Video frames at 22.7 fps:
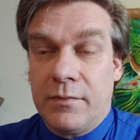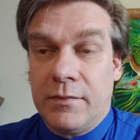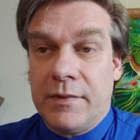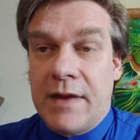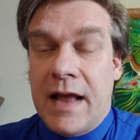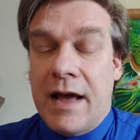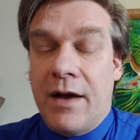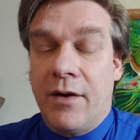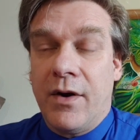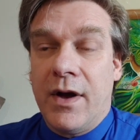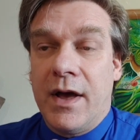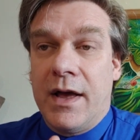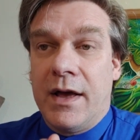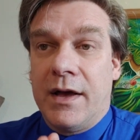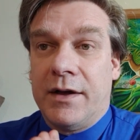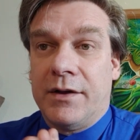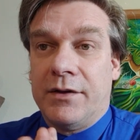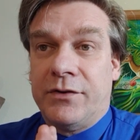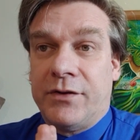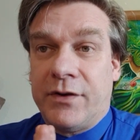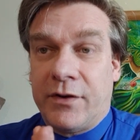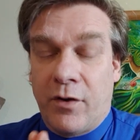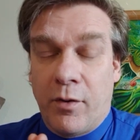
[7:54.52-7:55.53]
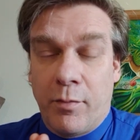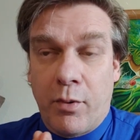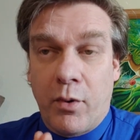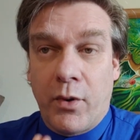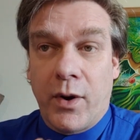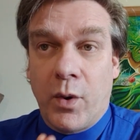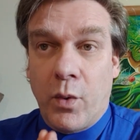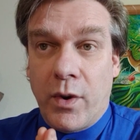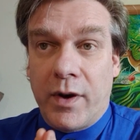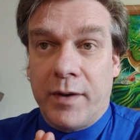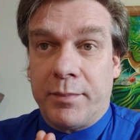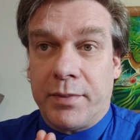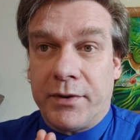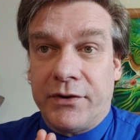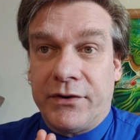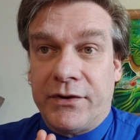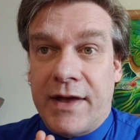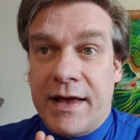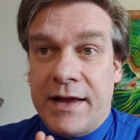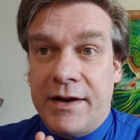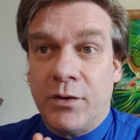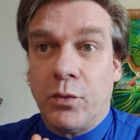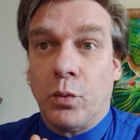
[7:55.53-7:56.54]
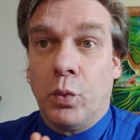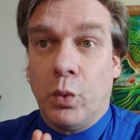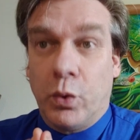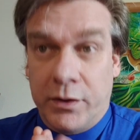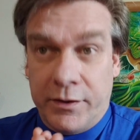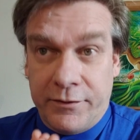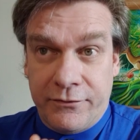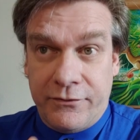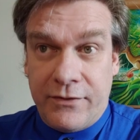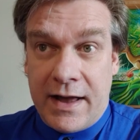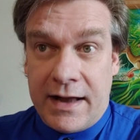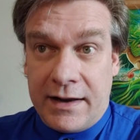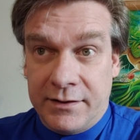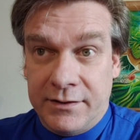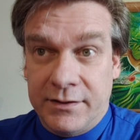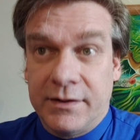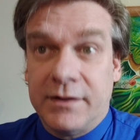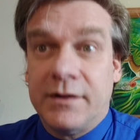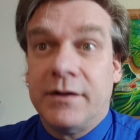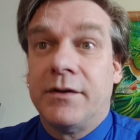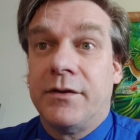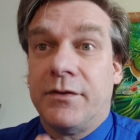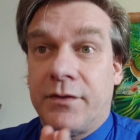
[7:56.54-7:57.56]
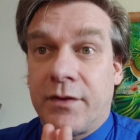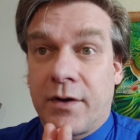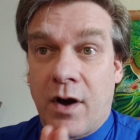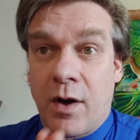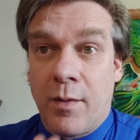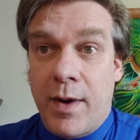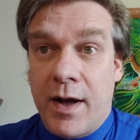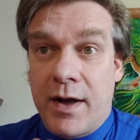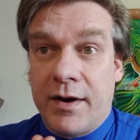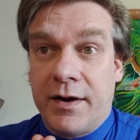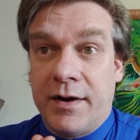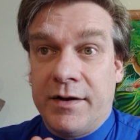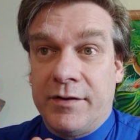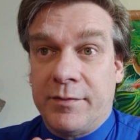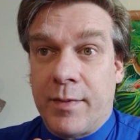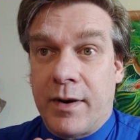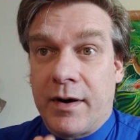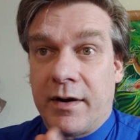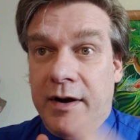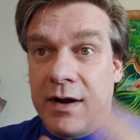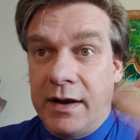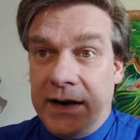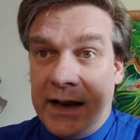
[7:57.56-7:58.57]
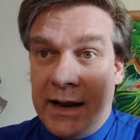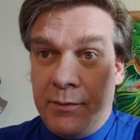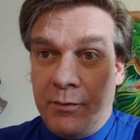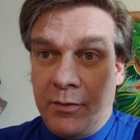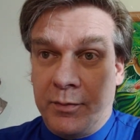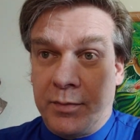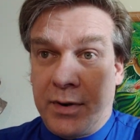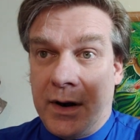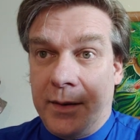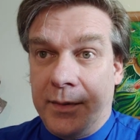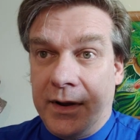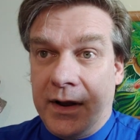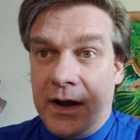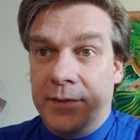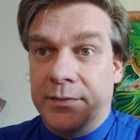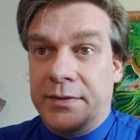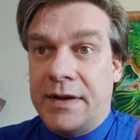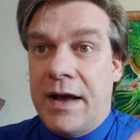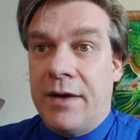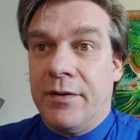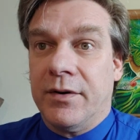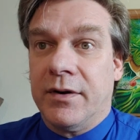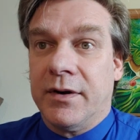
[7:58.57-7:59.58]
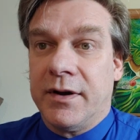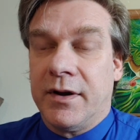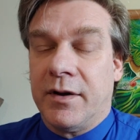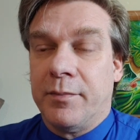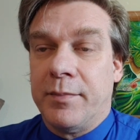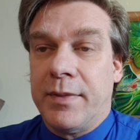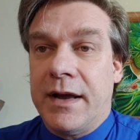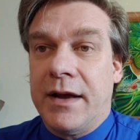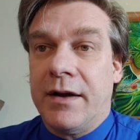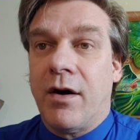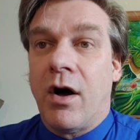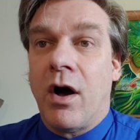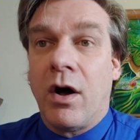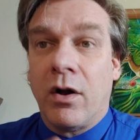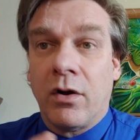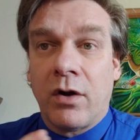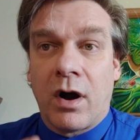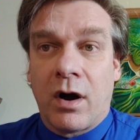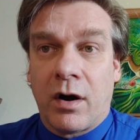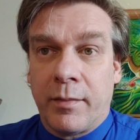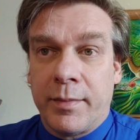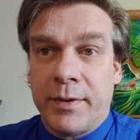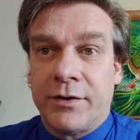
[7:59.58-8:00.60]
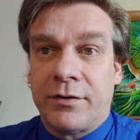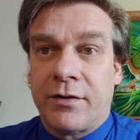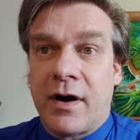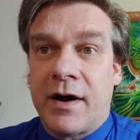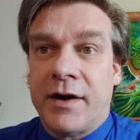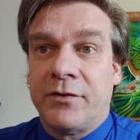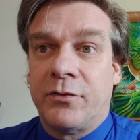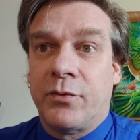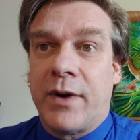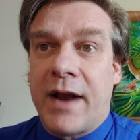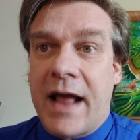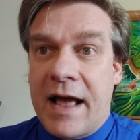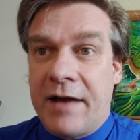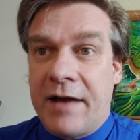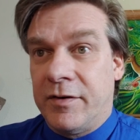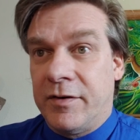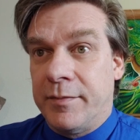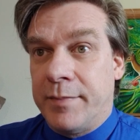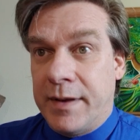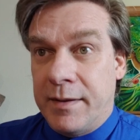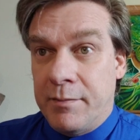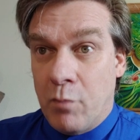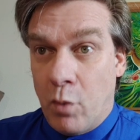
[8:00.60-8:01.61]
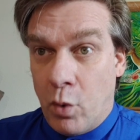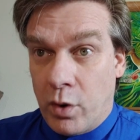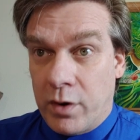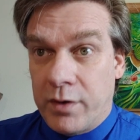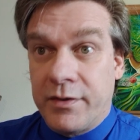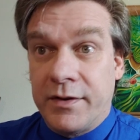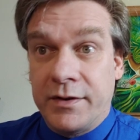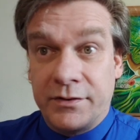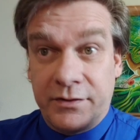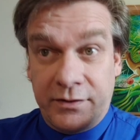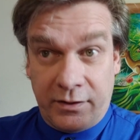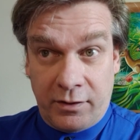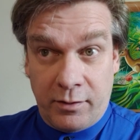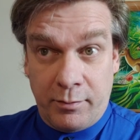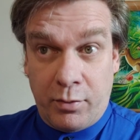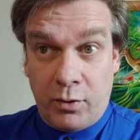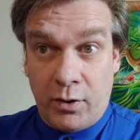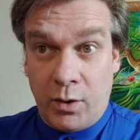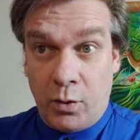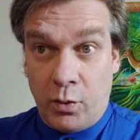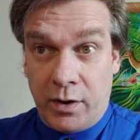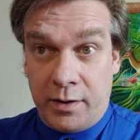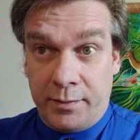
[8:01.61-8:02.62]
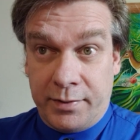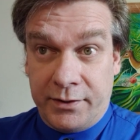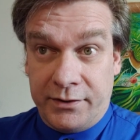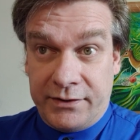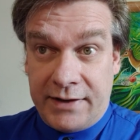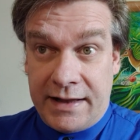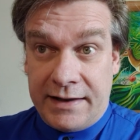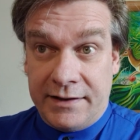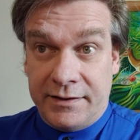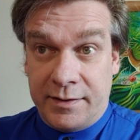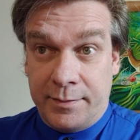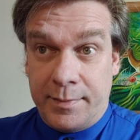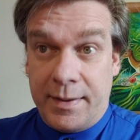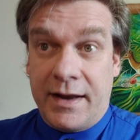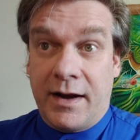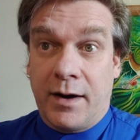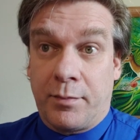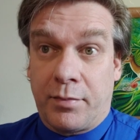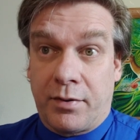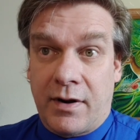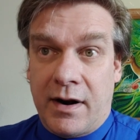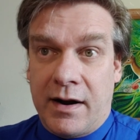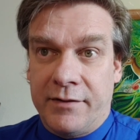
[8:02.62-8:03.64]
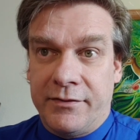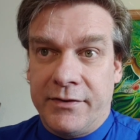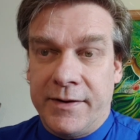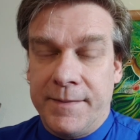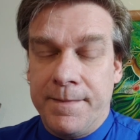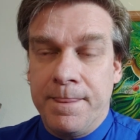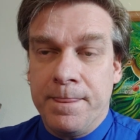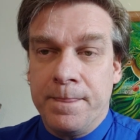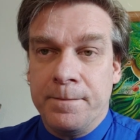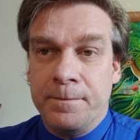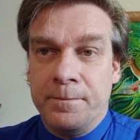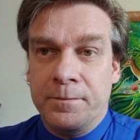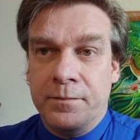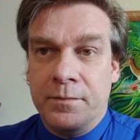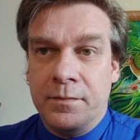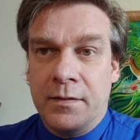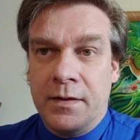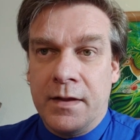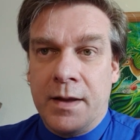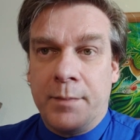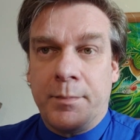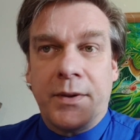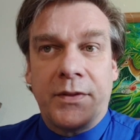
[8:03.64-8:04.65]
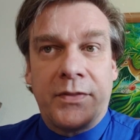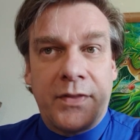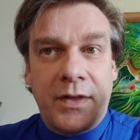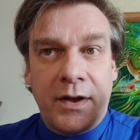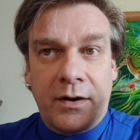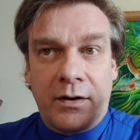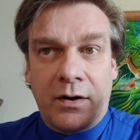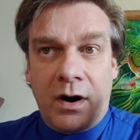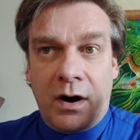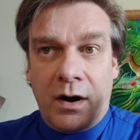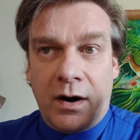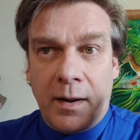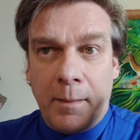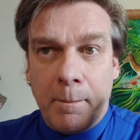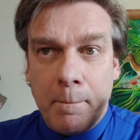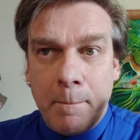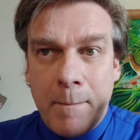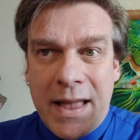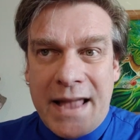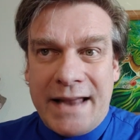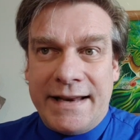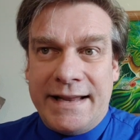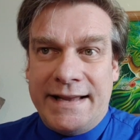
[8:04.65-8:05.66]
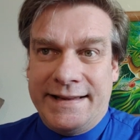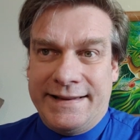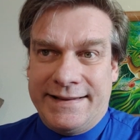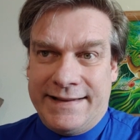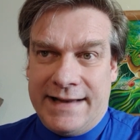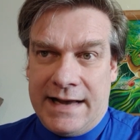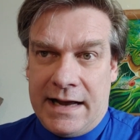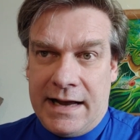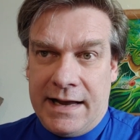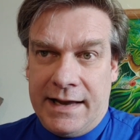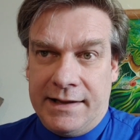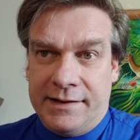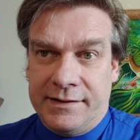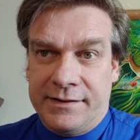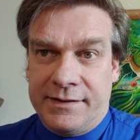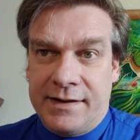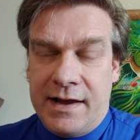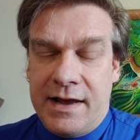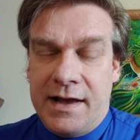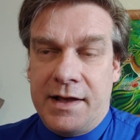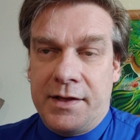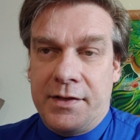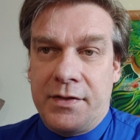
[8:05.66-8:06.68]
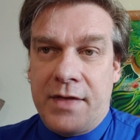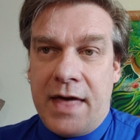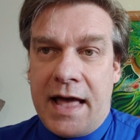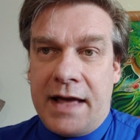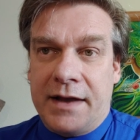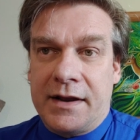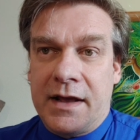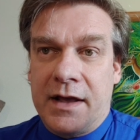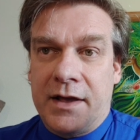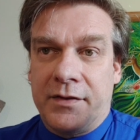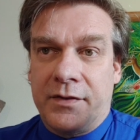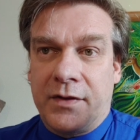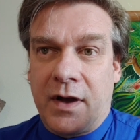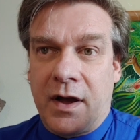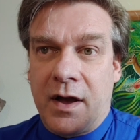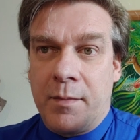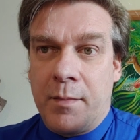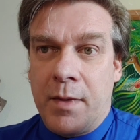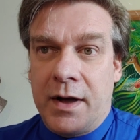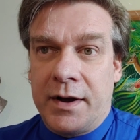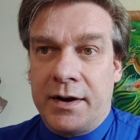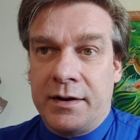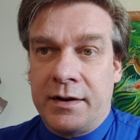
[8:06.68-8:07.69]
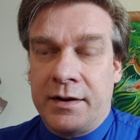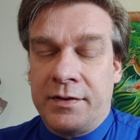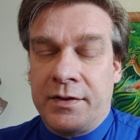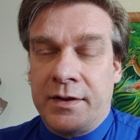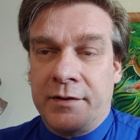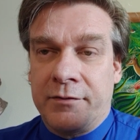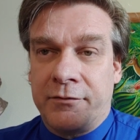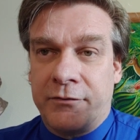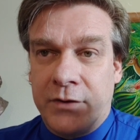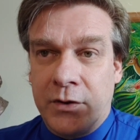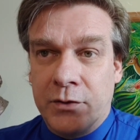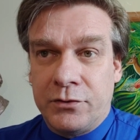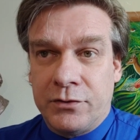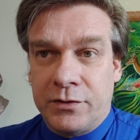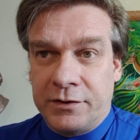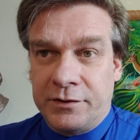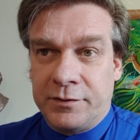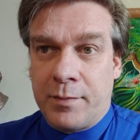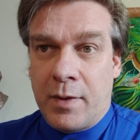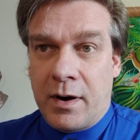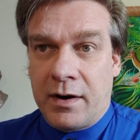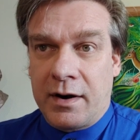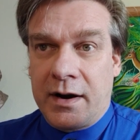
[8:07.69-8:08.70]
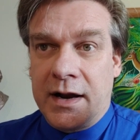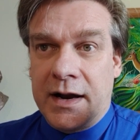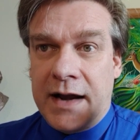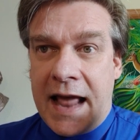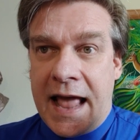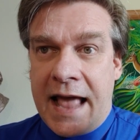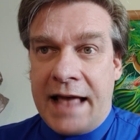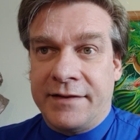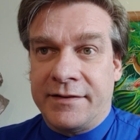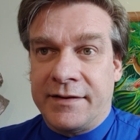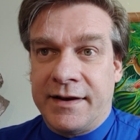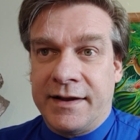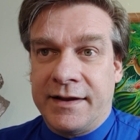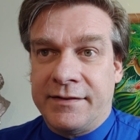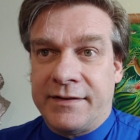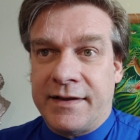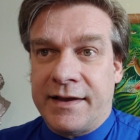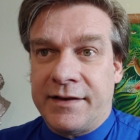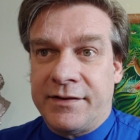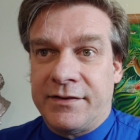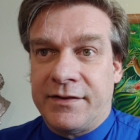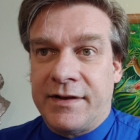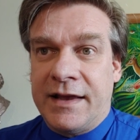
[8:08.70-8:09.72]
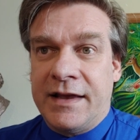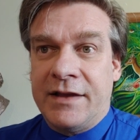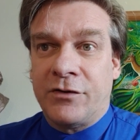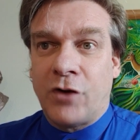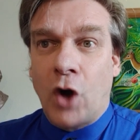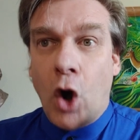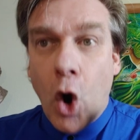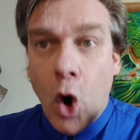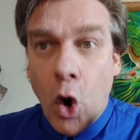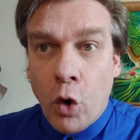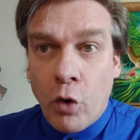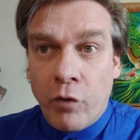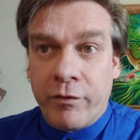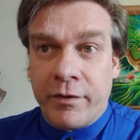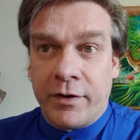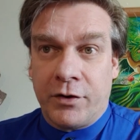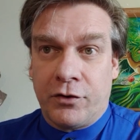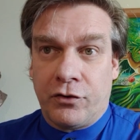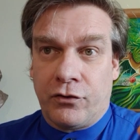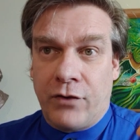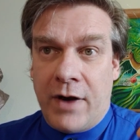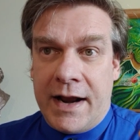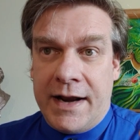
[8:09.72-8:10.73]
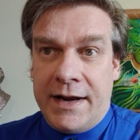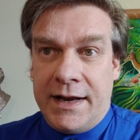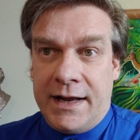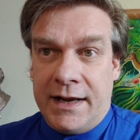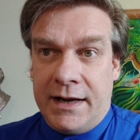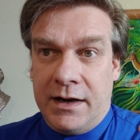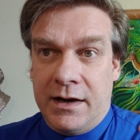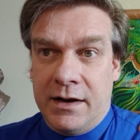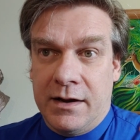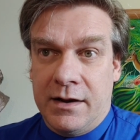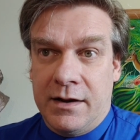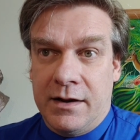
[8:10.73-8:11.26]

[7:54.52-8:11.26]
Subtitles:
Now, 0.1% would affect the commodities market. It would probably come down a little bit. All arbitrage would to be more than 0.1% to make a profit. But there are many signs that the futures market as it exists is over trading,